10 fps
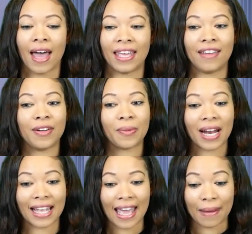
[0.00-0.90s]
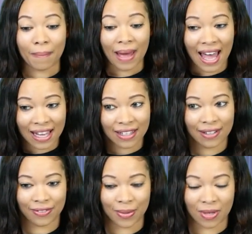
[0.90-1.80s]
Even when I came back
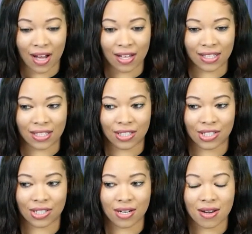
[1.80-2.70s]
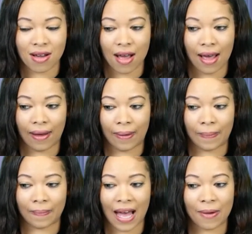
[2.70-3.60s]
from college,
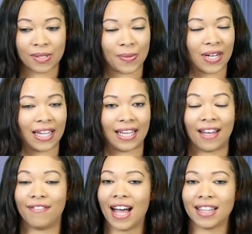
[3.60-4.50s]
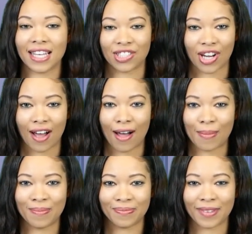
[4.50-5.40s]
I was working a valet
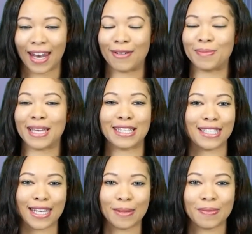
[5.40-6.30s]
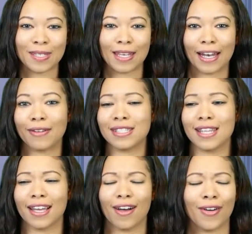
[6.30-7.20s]
job and I was making tips, and I was
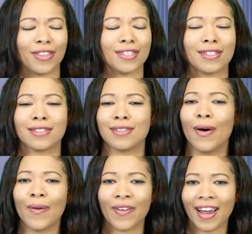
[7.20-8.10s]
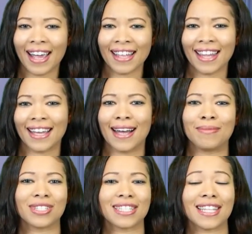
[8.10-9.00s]
like, oh, this is so great. Like,
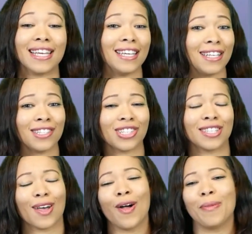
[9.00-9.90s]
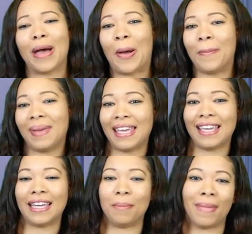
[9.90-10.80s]
I'm just the ish. It's all about
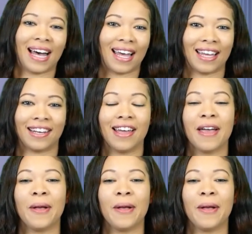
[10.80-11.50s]
me and mine.